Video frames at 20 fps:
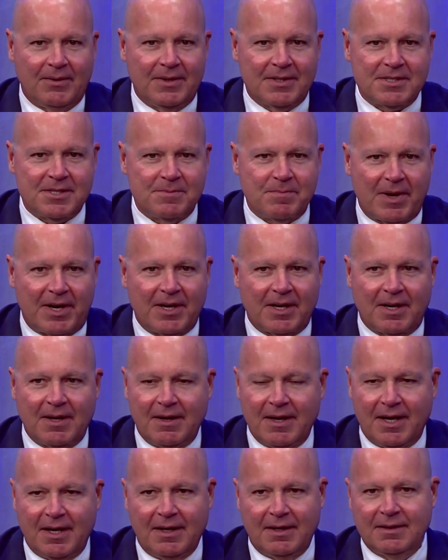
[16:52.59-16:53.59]
This has been
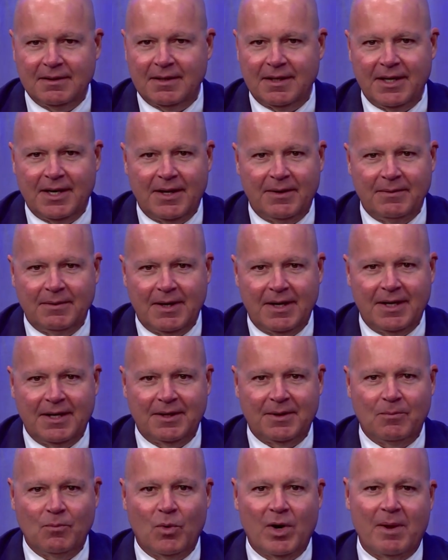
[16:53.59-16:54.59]

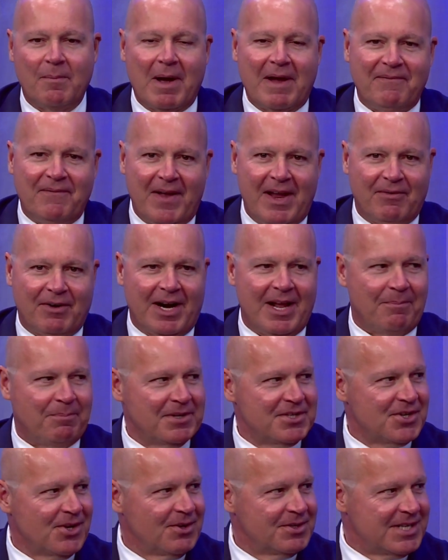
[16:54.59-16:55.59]
one of my favorite
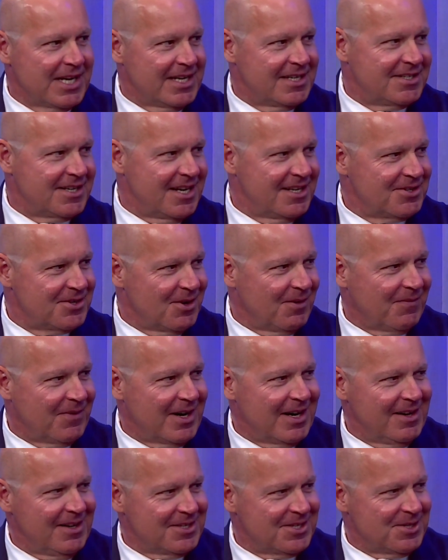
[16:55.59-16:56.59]
episodes, I'd say, so
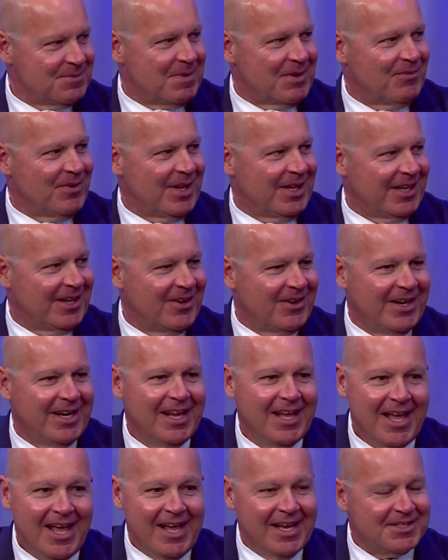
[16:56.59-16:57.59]
far. This has been really good.
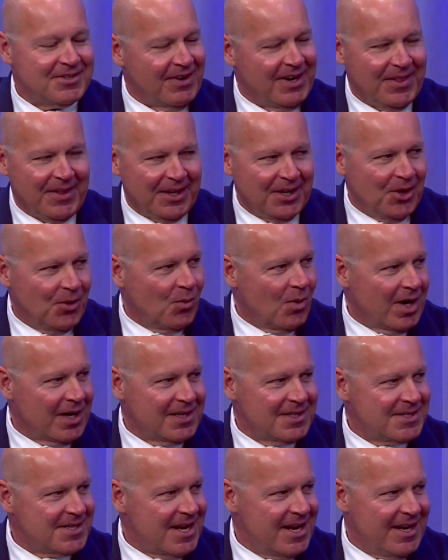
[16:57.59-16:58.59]
Is there anything you want
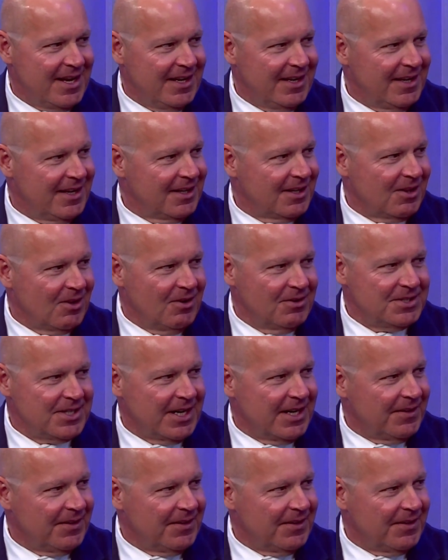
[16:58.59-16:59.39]
to say in closing?